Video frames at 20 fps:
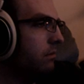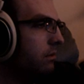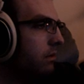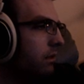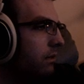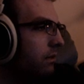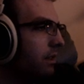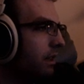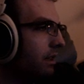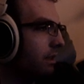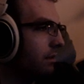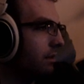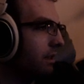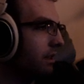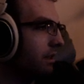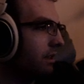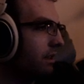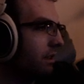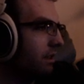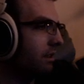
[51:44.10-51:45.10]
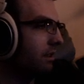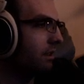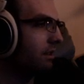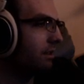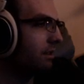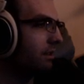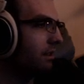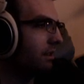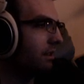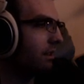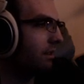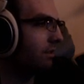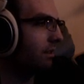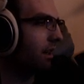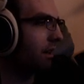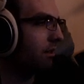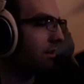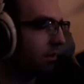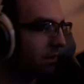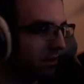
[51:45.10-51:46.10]
Finally be in college. If I
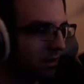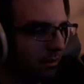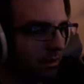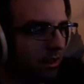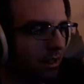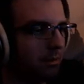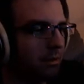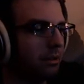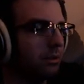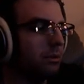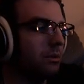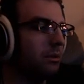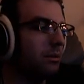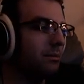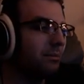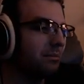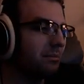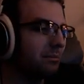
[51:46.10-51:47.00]
was supposed to be, that'd be cool.